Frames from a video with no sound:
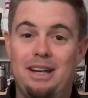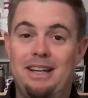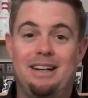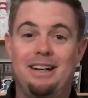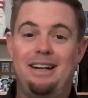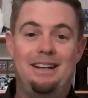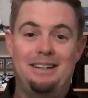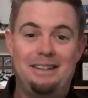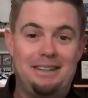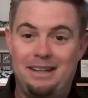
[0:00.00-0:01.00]
And
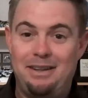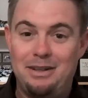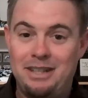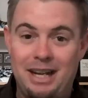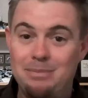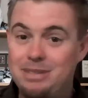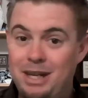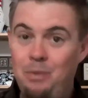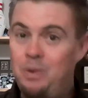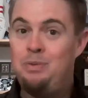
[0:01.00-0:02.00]
there are times that
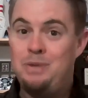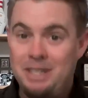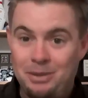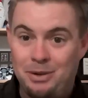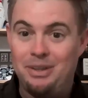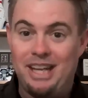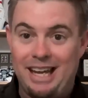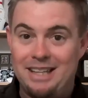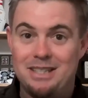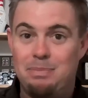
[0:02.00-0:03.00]
I wish we still only
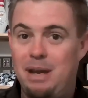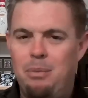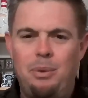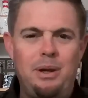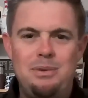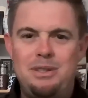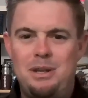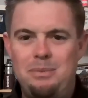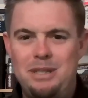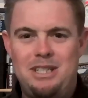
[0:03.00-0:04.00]
had this bad boy. It was
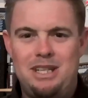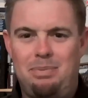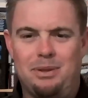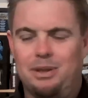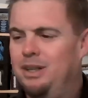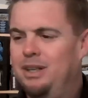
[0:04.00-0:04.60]
so much simpler.